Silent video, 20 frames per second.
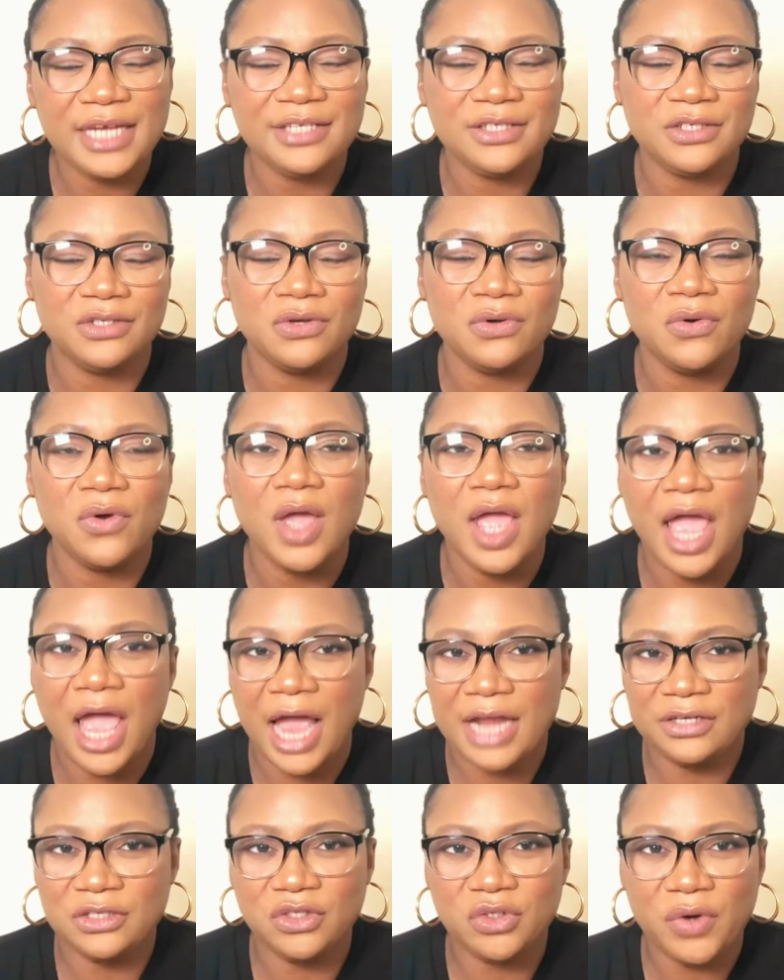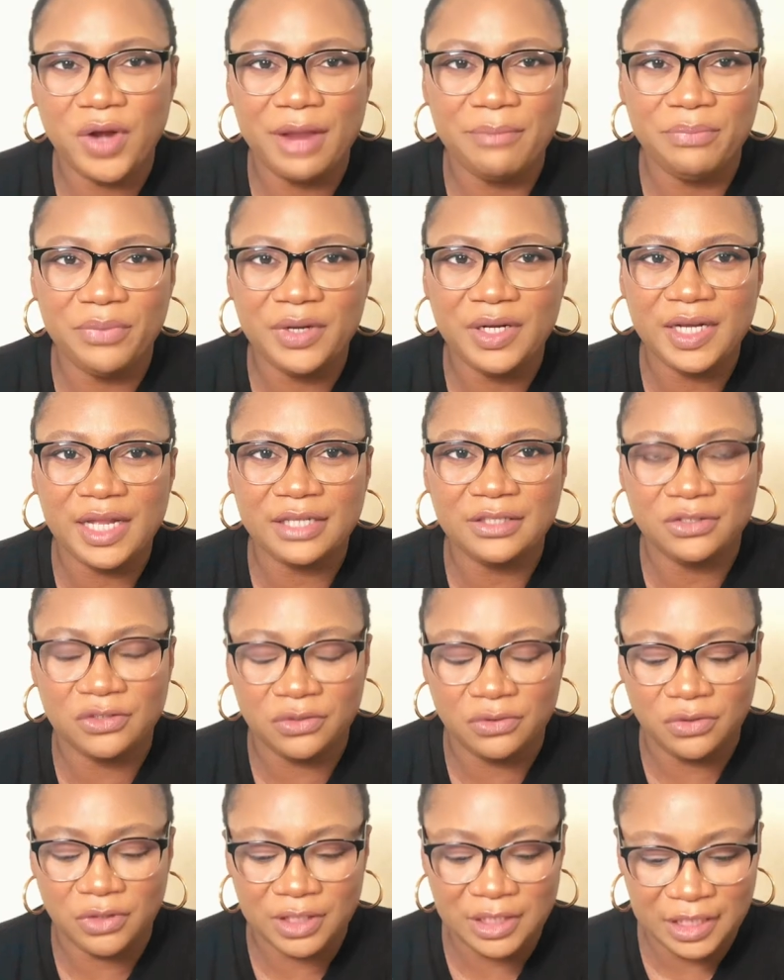So I just thought I'd bring that to
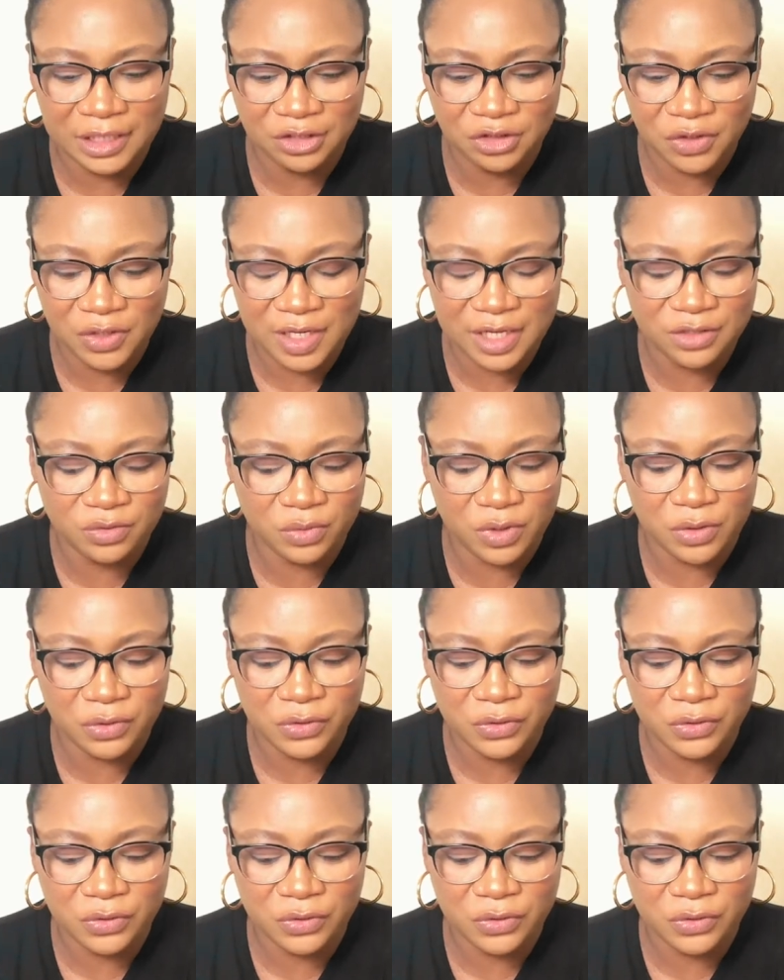your attention as well.